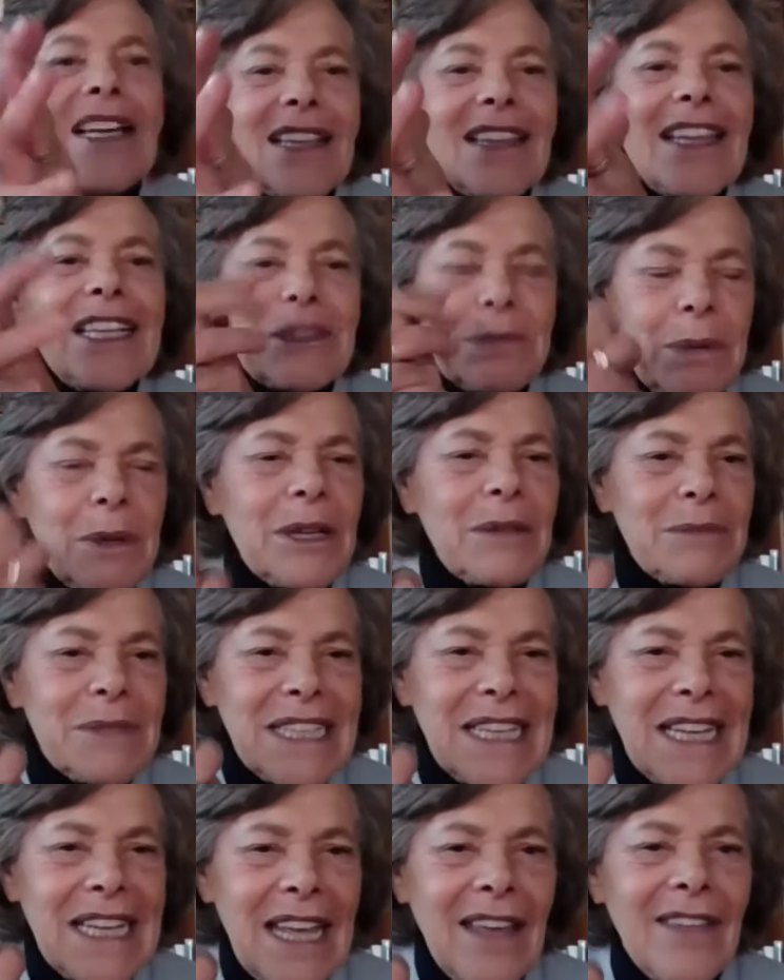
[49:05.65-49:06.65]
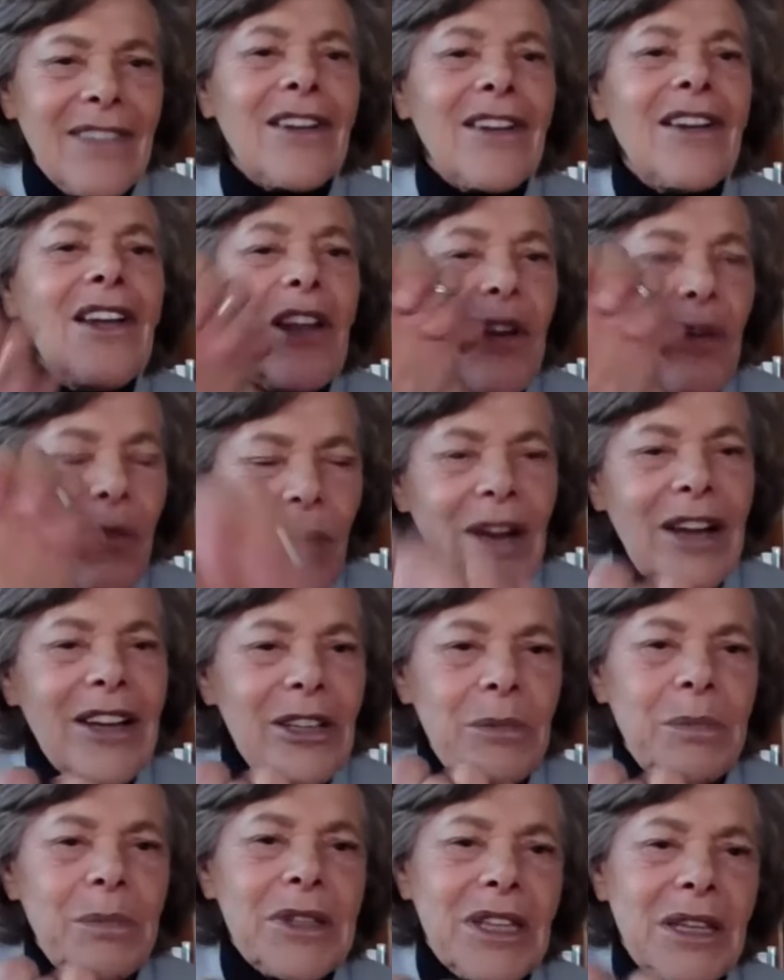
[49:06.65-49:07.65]
Let's put them together. Where
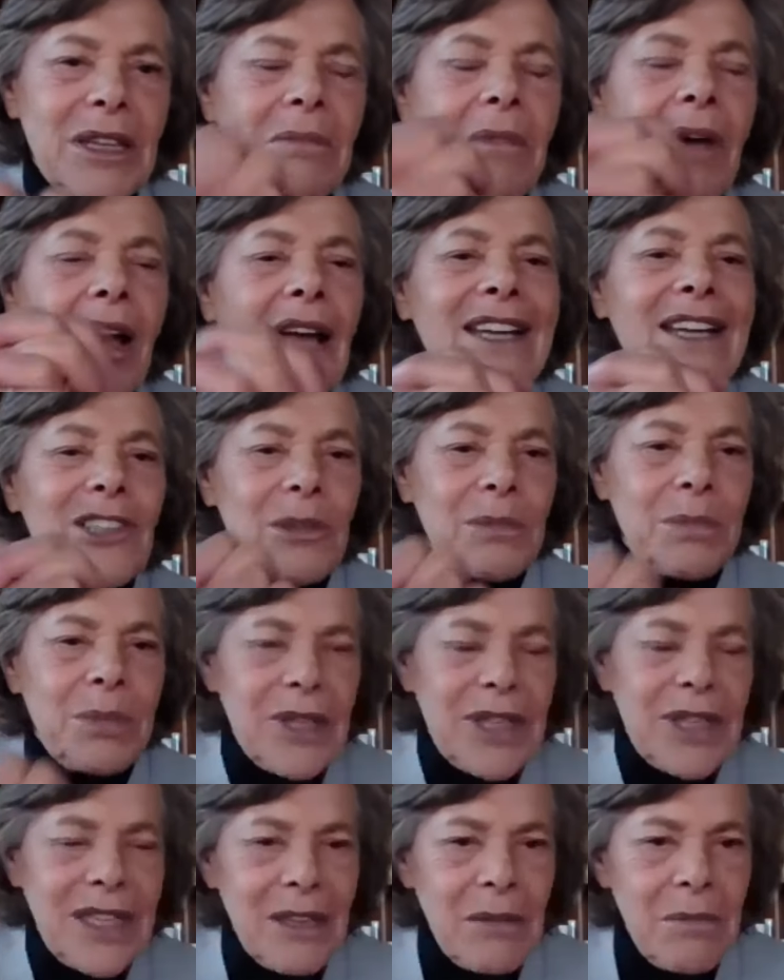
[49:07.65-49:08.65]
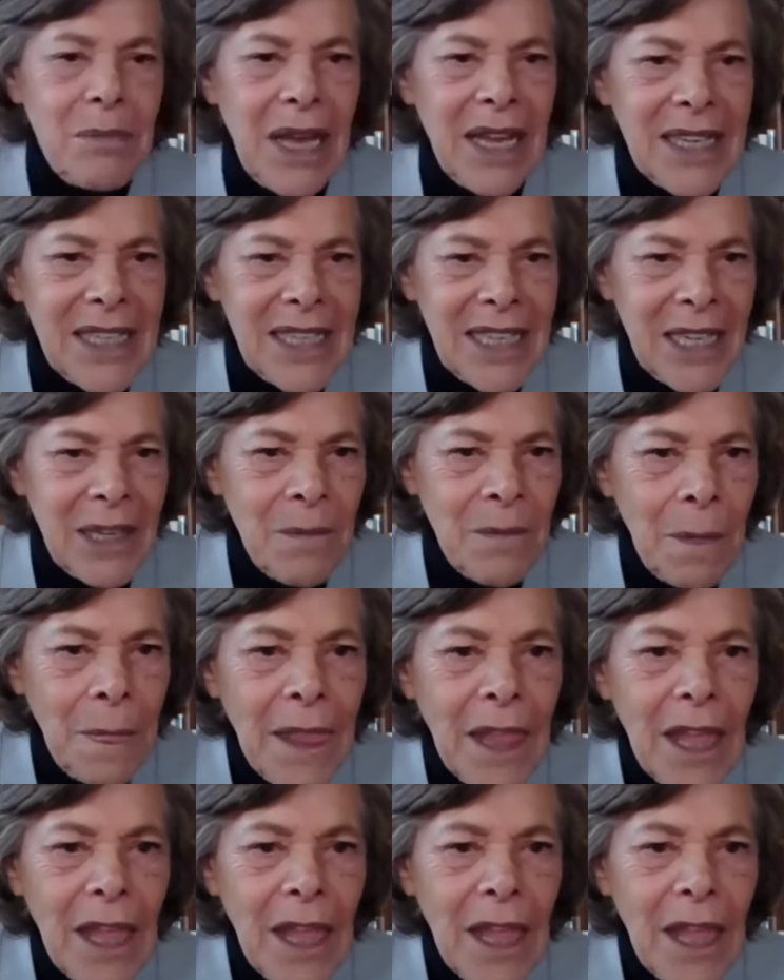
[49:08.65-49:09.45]
you put the mind, you're putting the body.